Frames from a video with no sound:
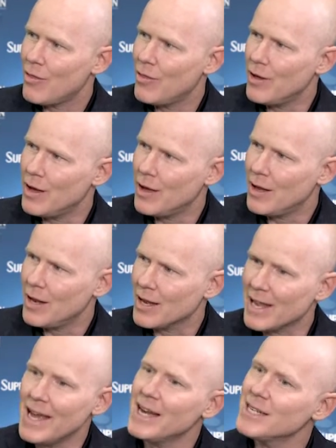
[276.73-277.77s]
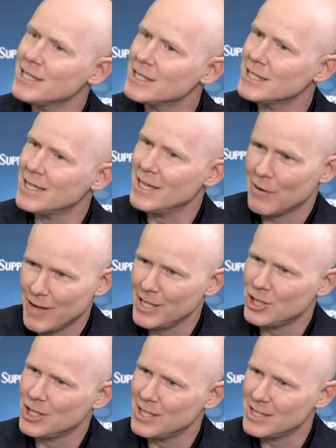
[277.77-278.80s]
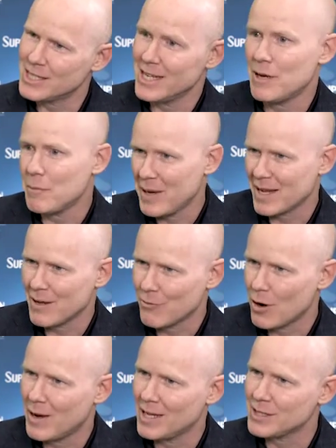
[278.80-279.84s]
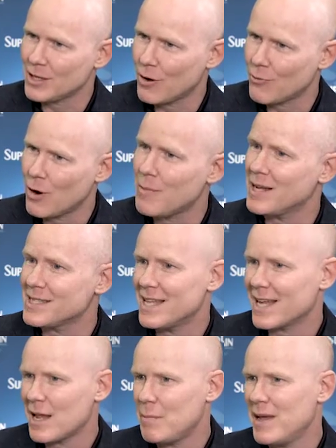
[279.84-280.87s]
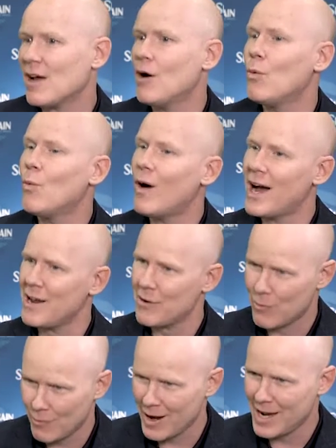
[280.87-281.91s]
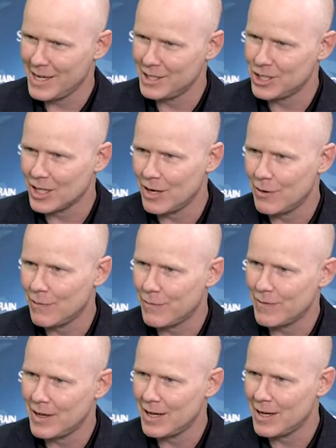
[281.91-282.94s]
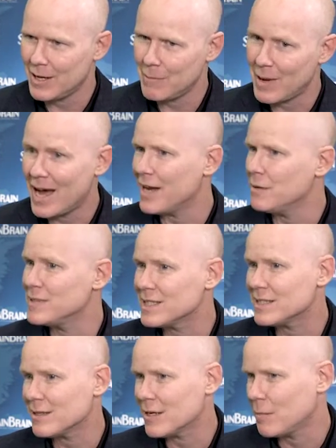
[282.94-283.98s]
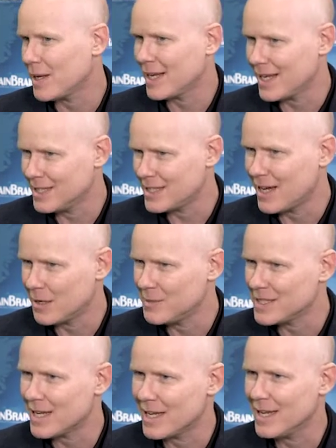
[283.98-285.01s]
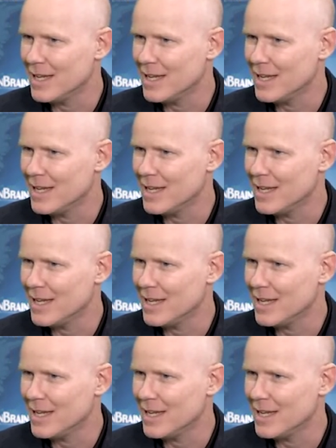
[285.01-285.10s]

the latest innovations in picking robots are robots that can pick a wider range of items completely autonomously.